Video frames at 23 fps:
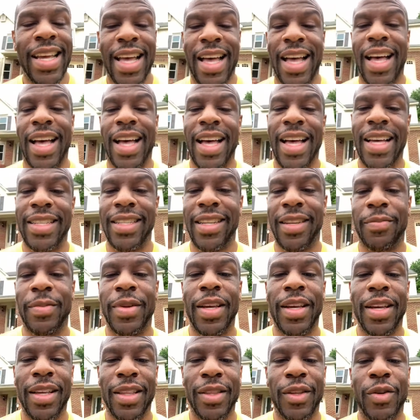Took
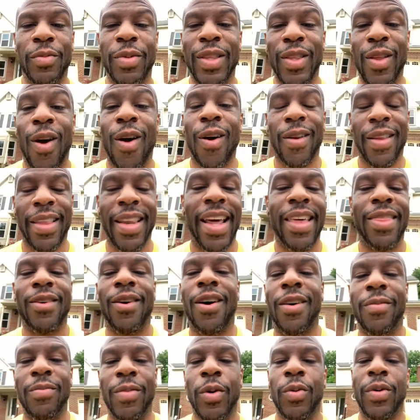me a little bit longer than I
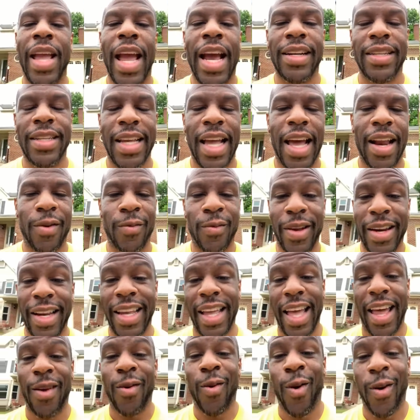thought, but we actually got it running,
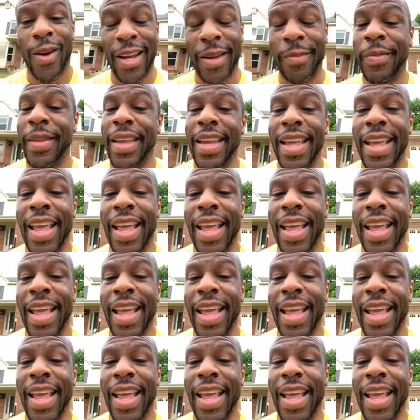got it working.